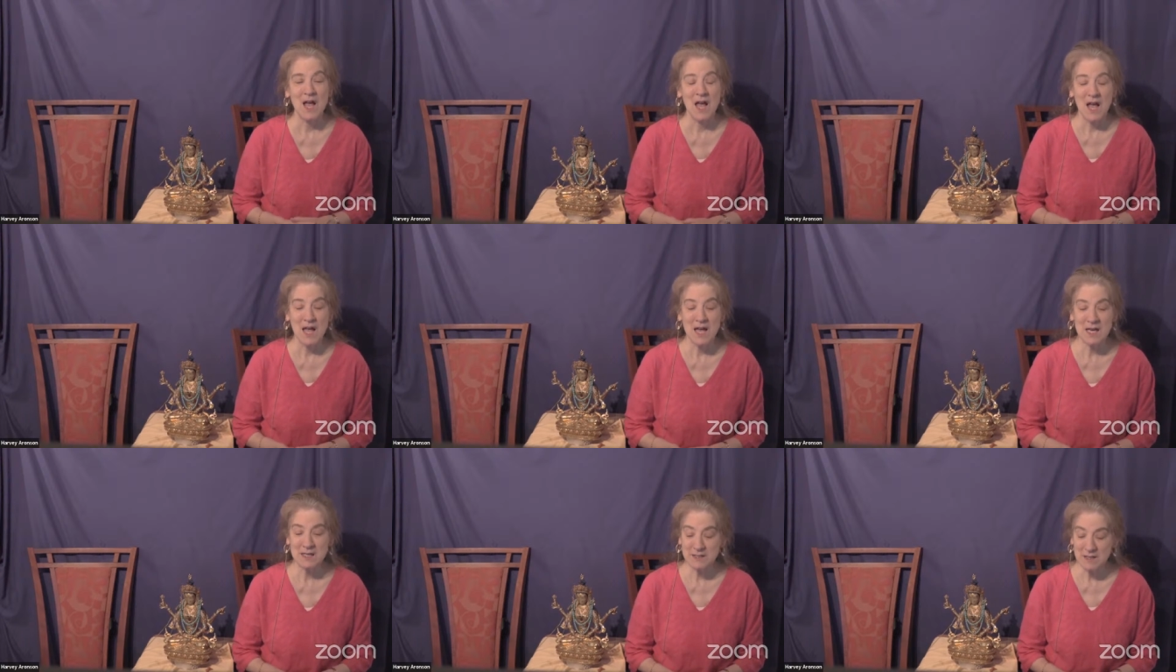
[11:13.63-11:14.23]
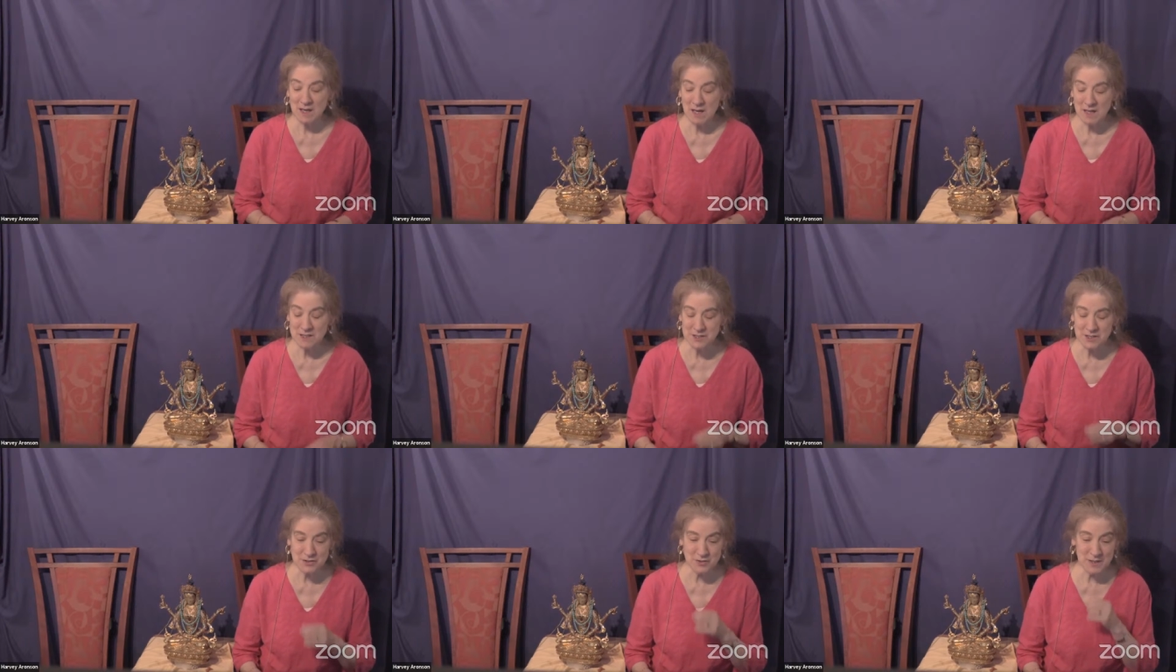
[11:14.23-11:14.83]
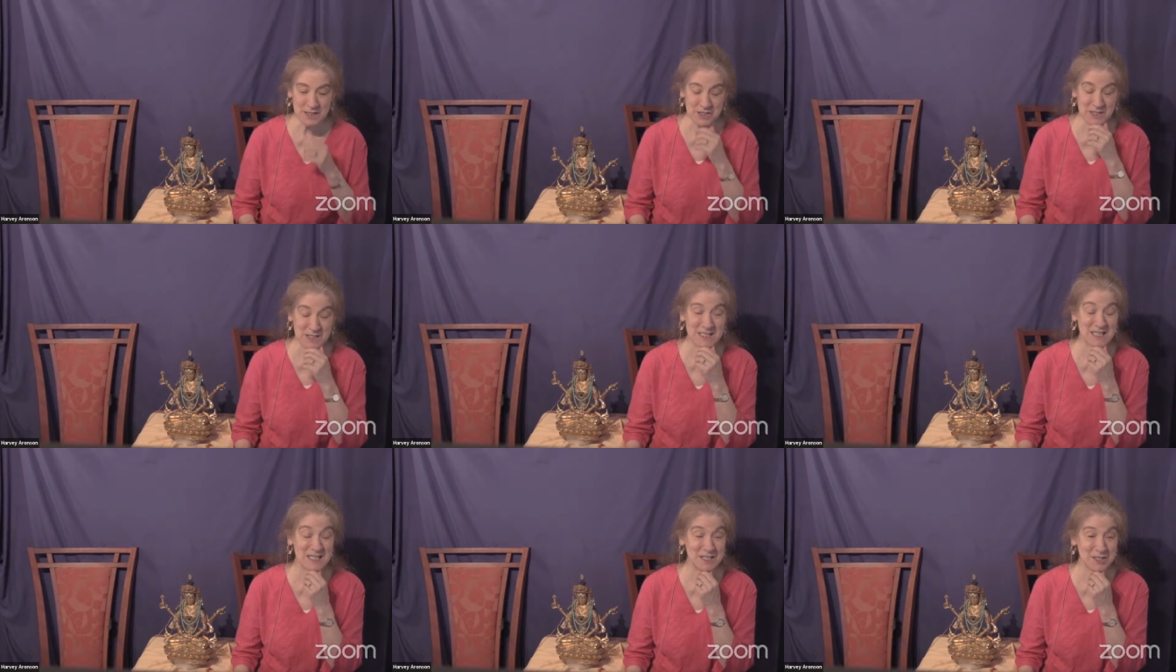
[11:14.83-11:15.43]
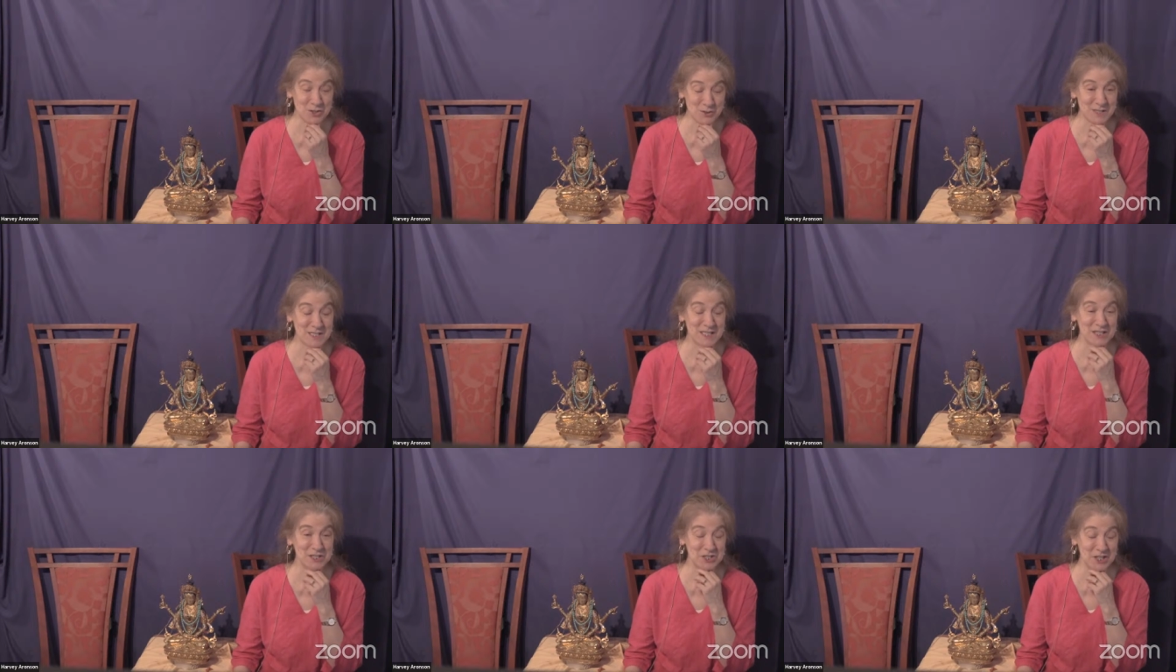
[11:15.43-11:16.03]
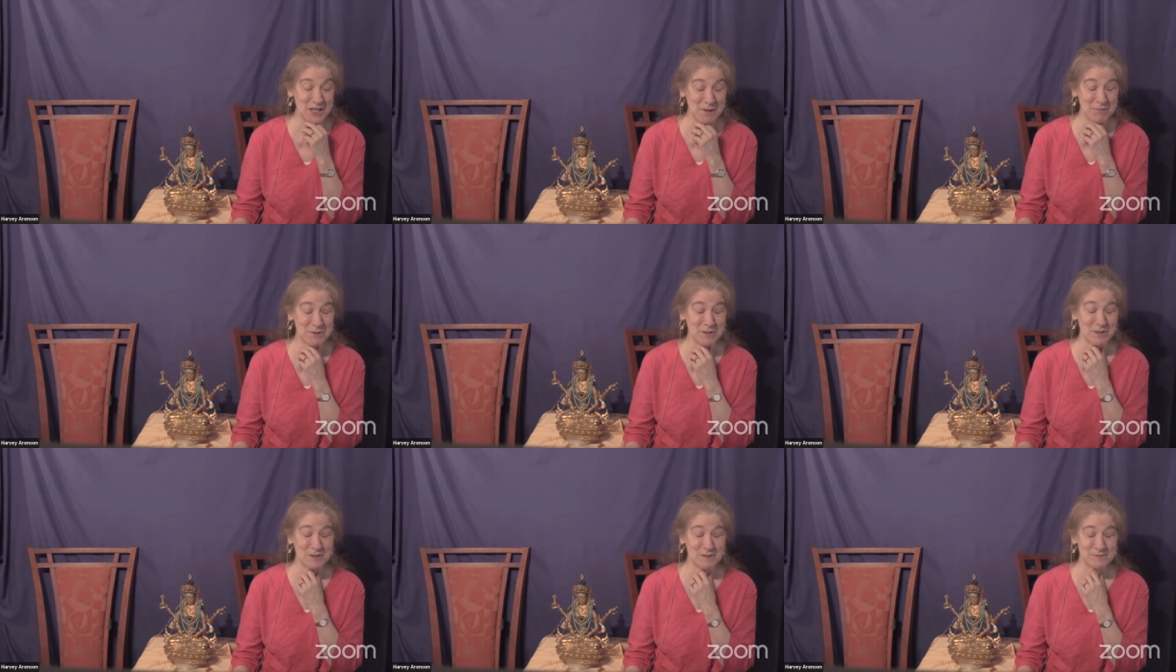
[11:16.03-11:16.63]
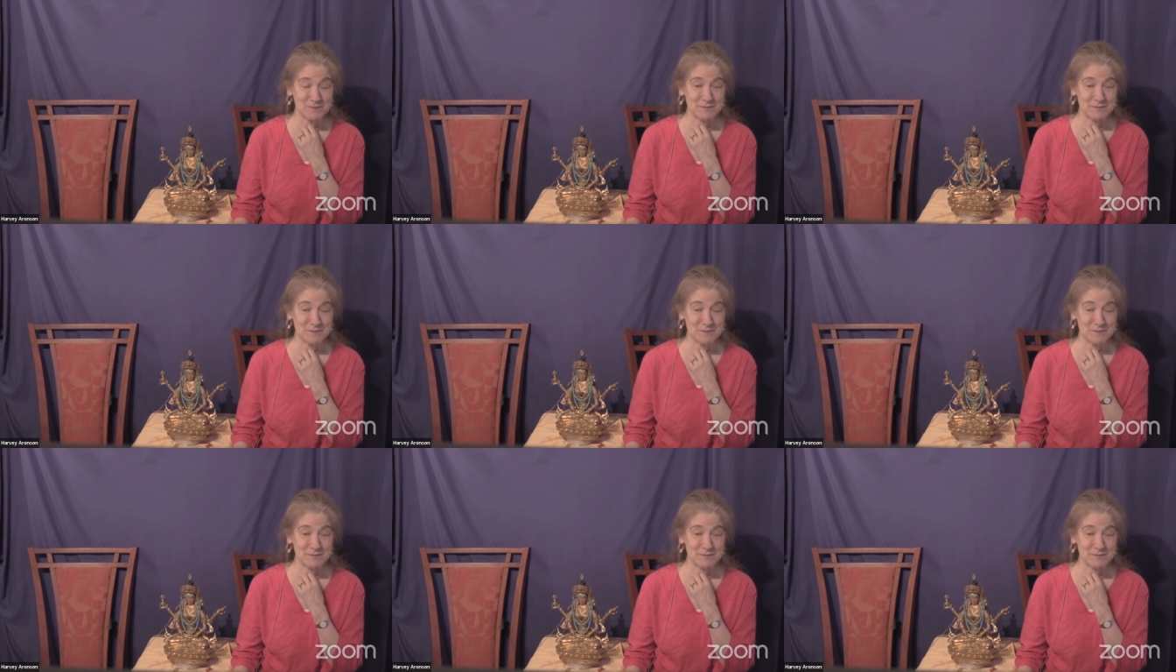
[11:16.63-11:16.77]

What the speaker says: And concentration is an interesting chapter.